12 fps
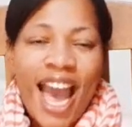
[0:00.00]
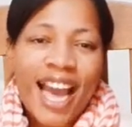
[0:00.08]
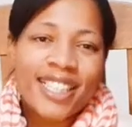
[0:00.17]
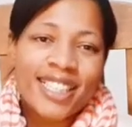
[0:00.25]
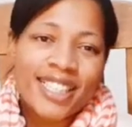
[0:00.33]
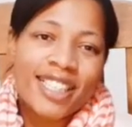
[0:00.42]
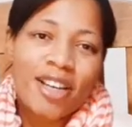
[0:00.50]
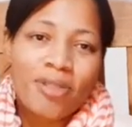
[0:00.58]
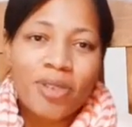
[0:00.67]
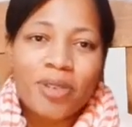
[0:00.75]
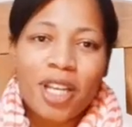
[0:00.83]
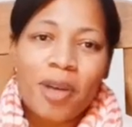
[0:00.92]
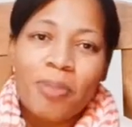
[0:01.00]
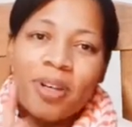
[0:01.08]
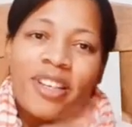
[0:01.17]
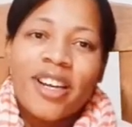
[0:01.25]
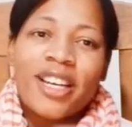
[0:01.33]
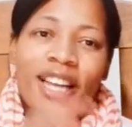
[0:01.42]
I just love doing that,
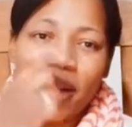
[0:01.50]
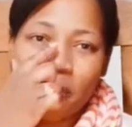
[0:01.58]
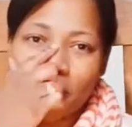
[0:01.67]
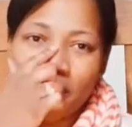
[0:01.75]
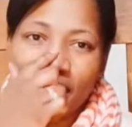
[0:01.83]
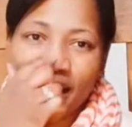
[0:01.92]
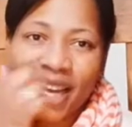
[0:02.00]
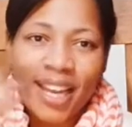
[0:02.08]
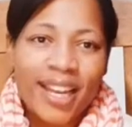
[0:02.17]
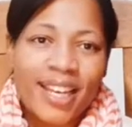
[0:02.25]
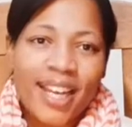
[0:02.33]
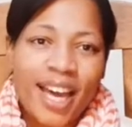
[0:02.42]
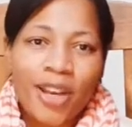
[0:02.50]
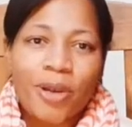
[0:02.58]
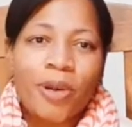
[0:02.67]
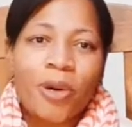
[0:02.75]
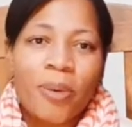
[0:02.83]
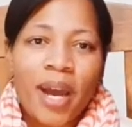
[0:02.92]
putting our name on our hand. I
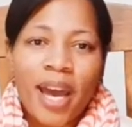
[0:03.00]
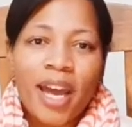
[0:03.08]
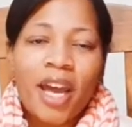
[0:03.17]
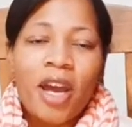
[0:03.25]
don't know why.